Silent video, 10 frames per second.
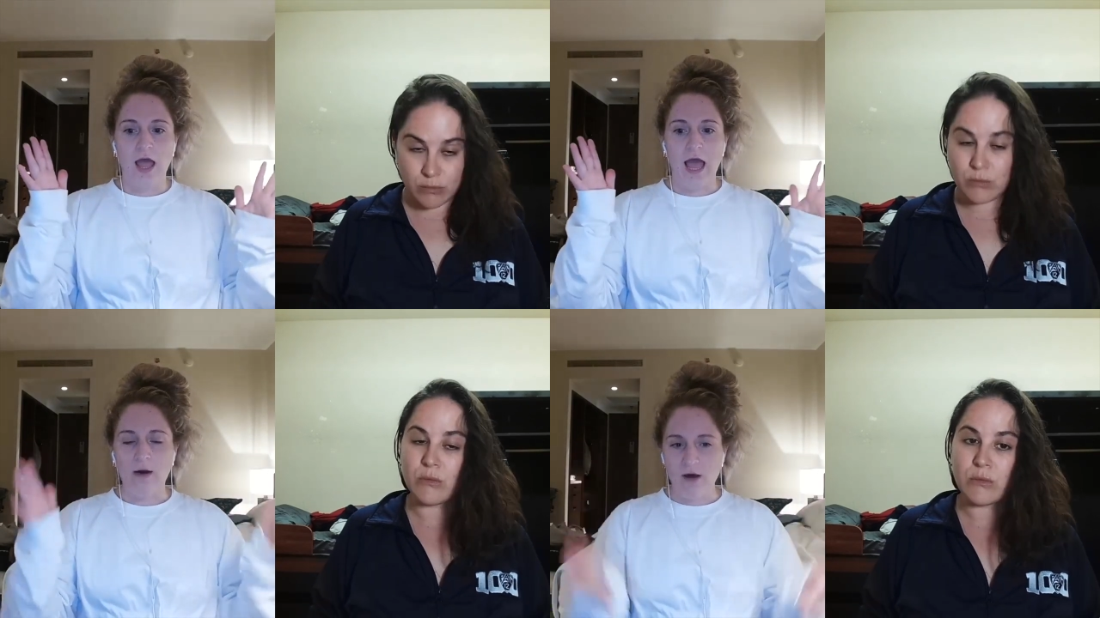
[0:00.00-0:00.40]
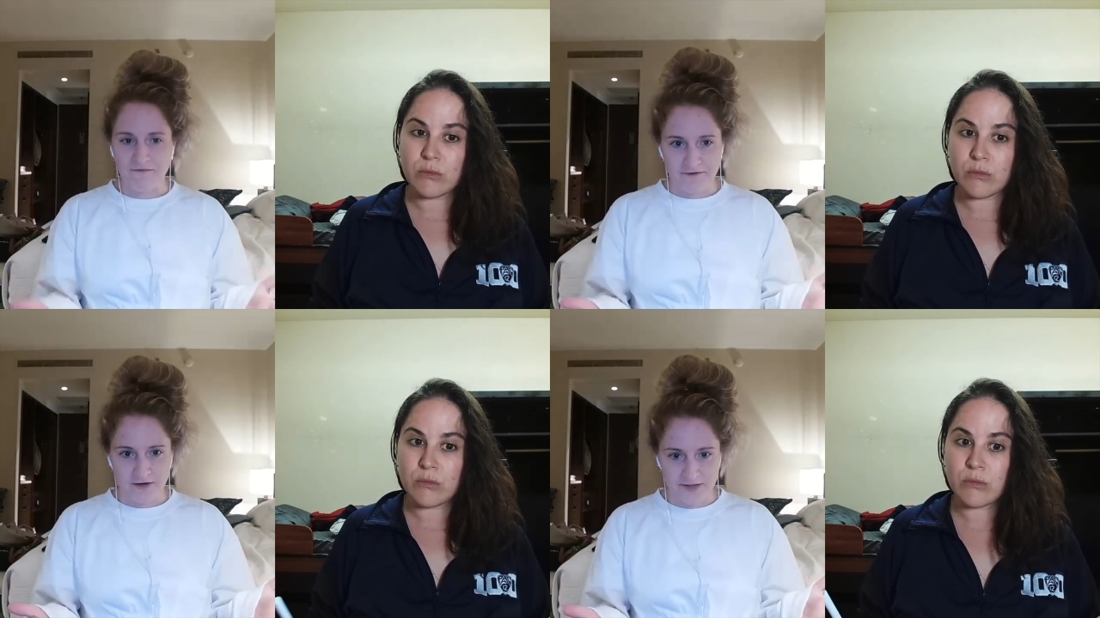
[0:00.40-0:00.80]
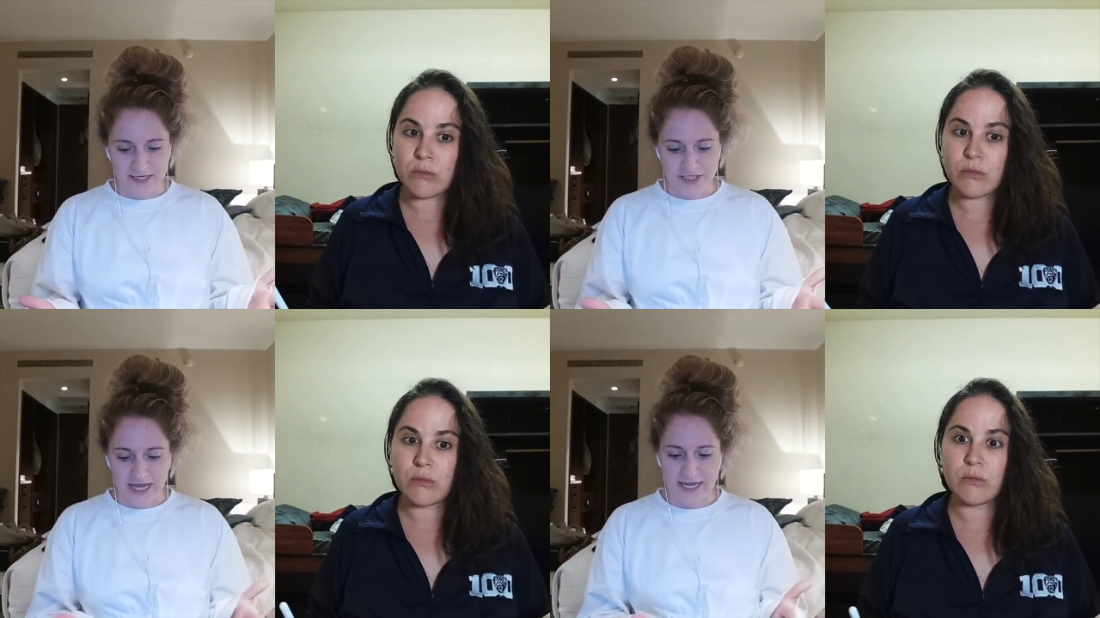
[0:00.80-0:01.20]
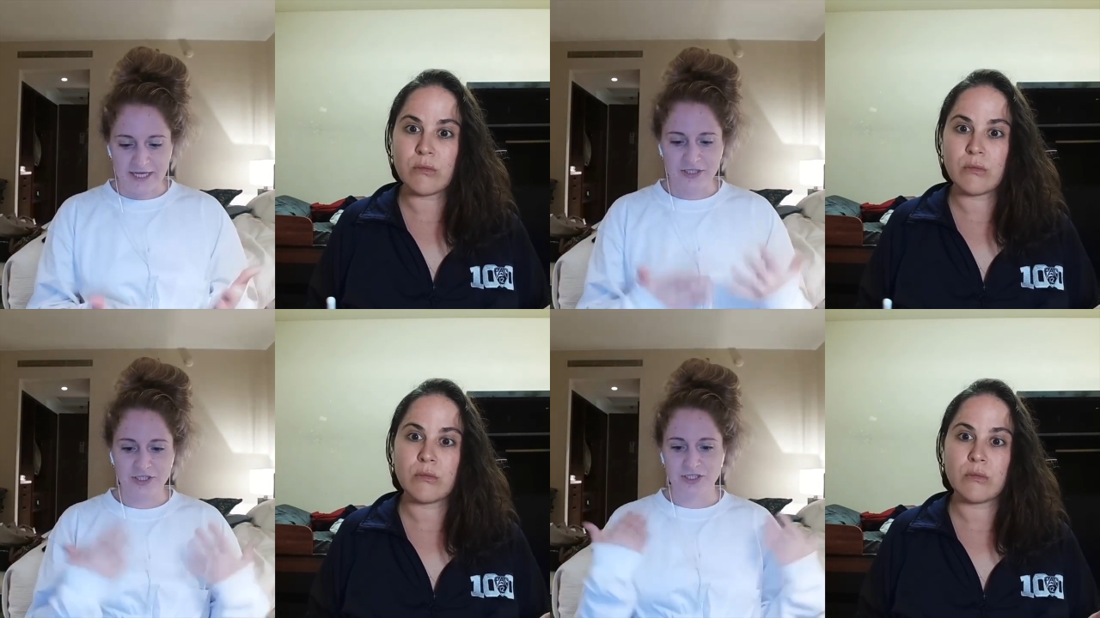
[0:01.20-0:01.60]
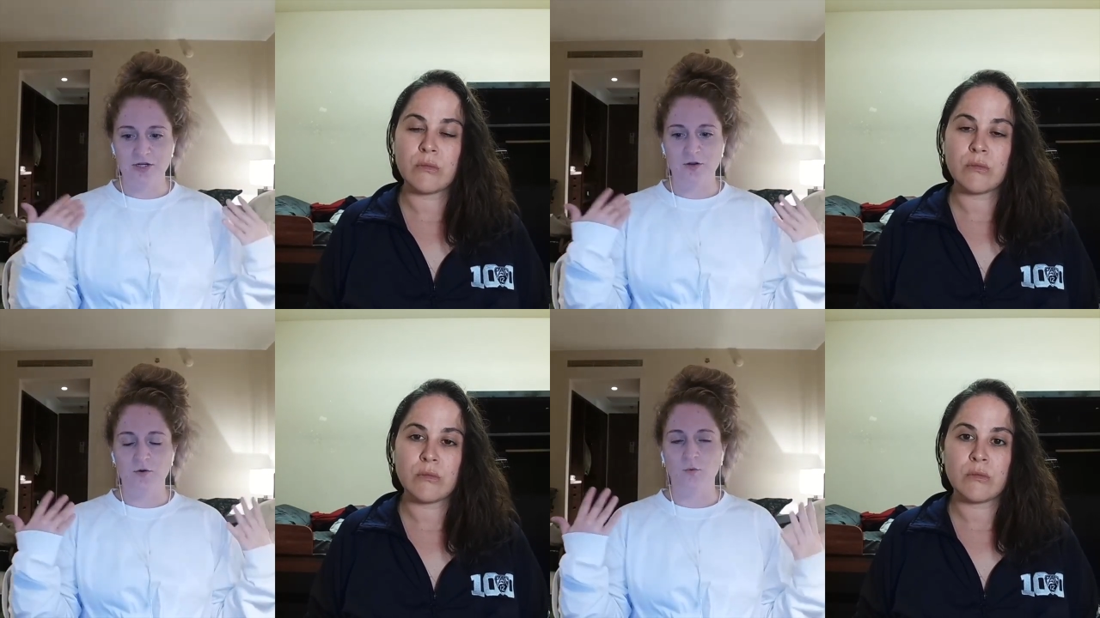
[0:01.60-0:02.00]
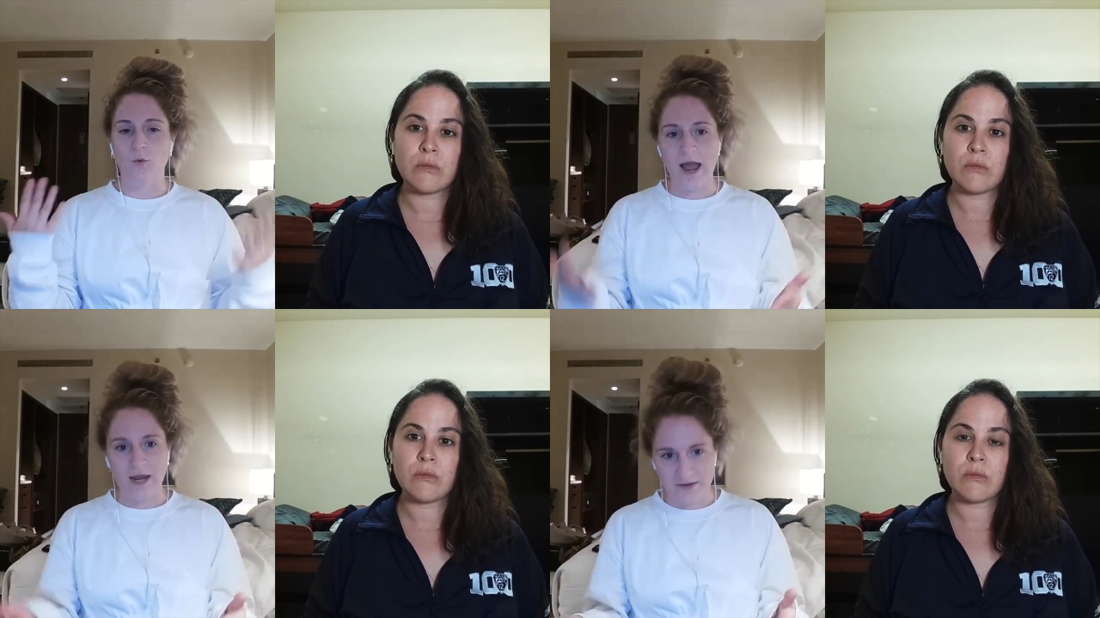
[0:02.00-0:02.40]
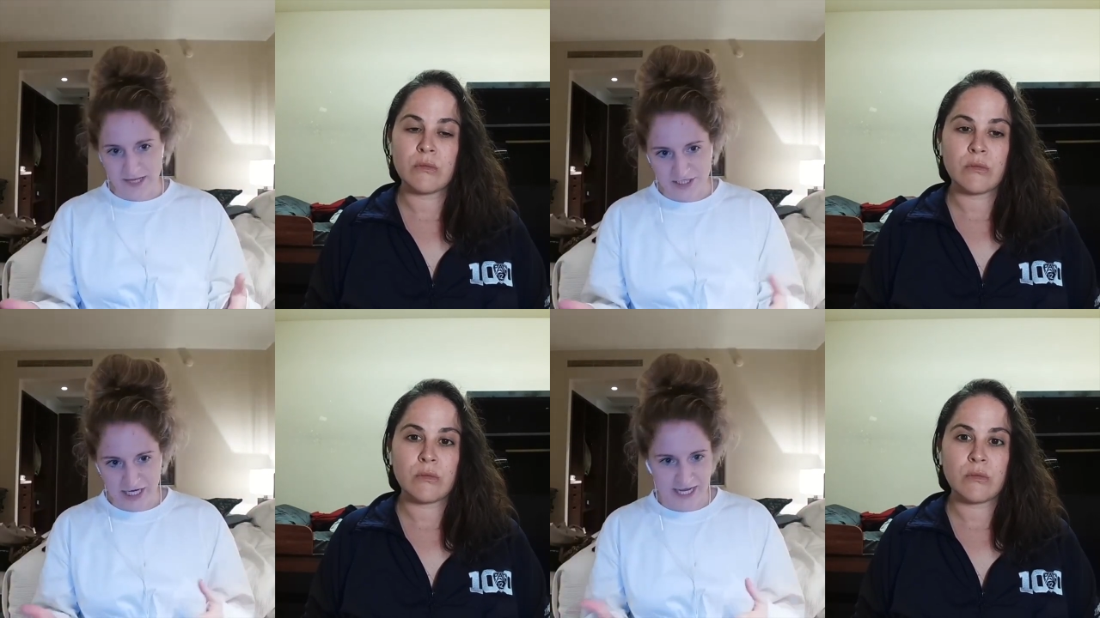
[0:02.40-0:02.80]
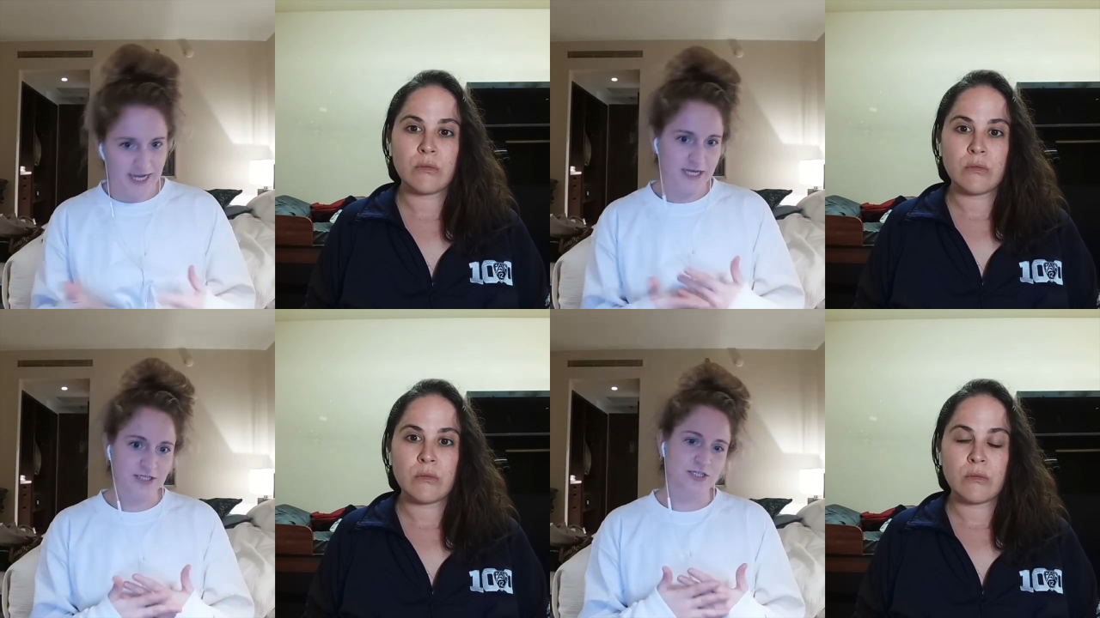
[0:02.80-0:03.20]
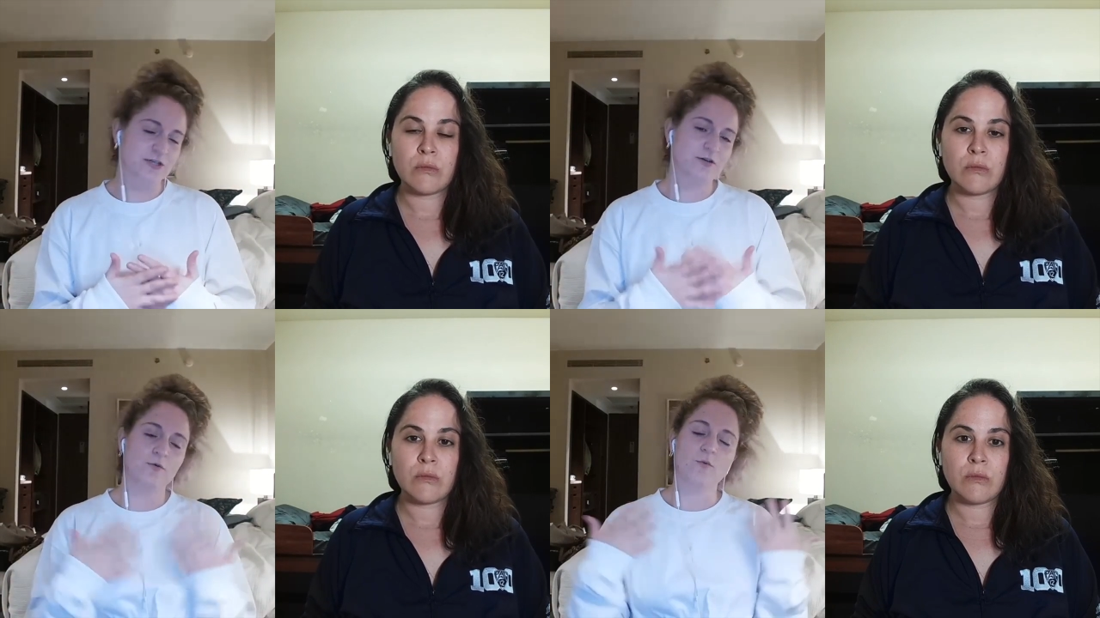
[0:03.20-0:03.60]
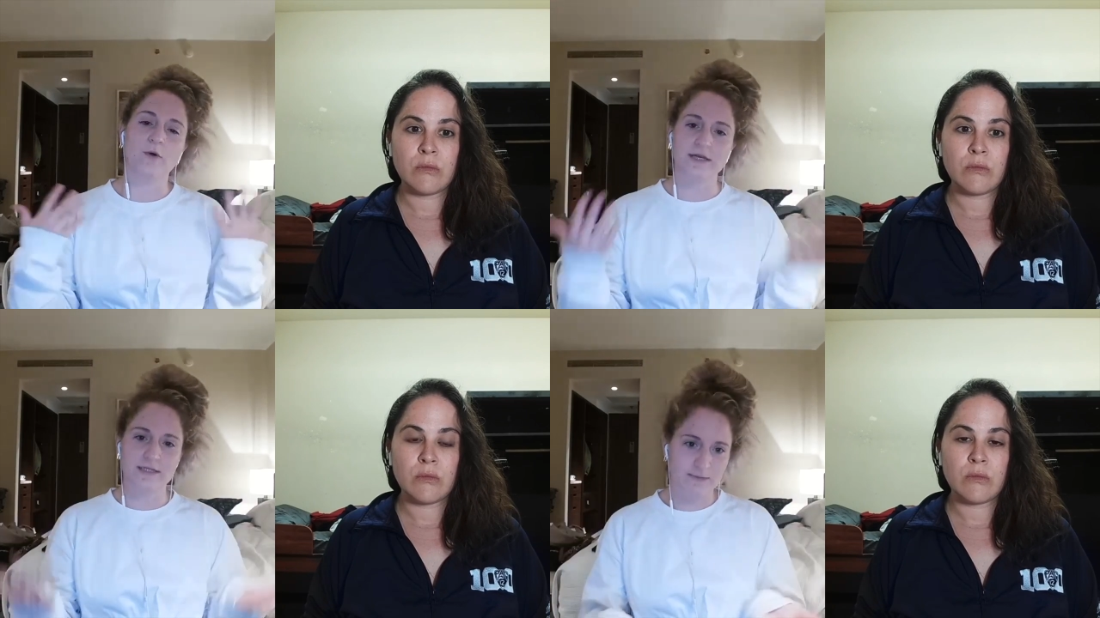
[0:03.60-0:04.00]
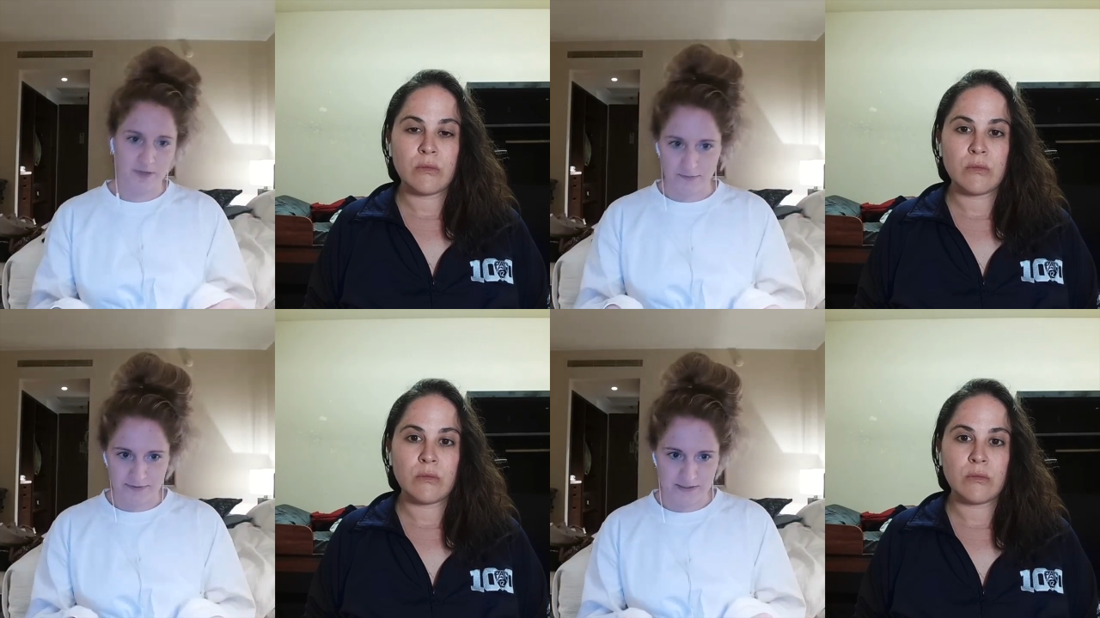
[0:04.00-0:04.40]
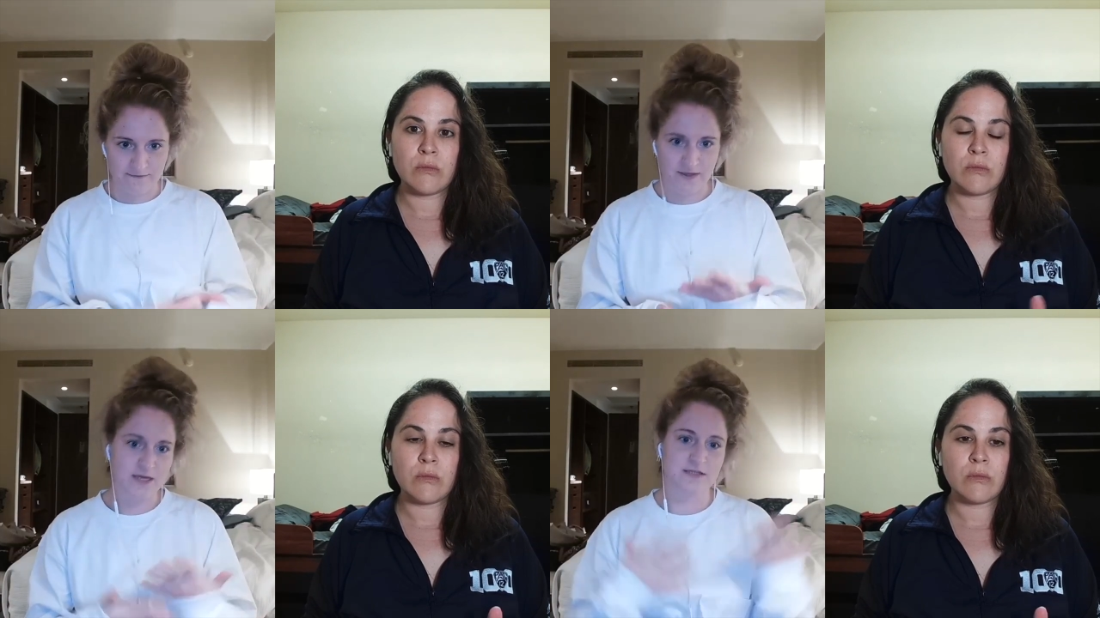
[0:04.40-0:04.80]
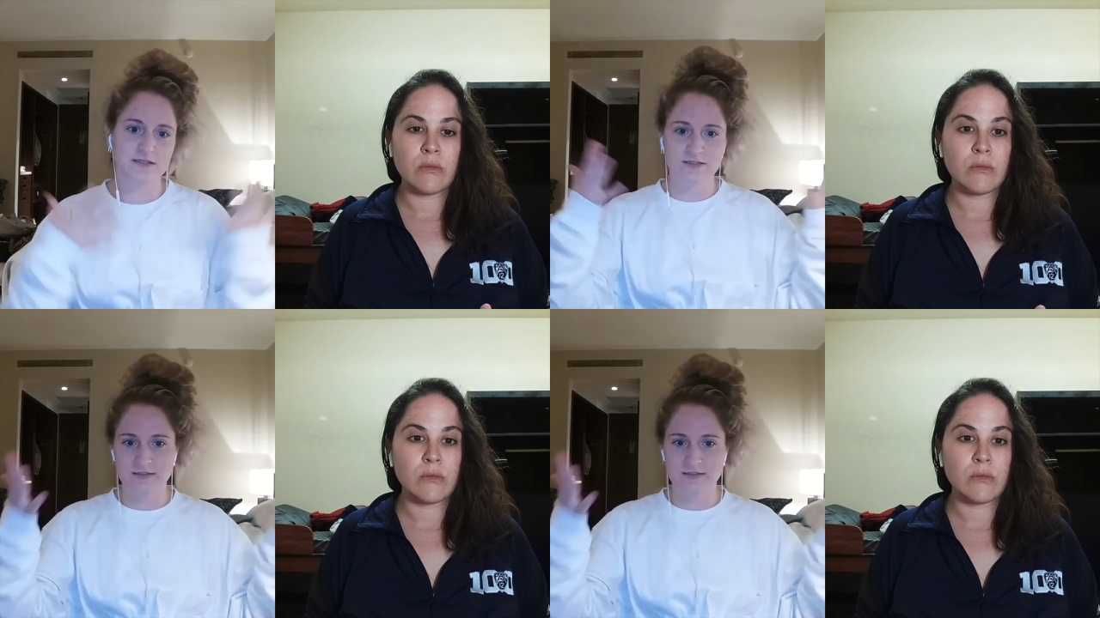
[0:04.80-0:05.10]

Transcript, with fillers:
Speaker 1: How often are they changed? Why are they changed? What is the purpose of this?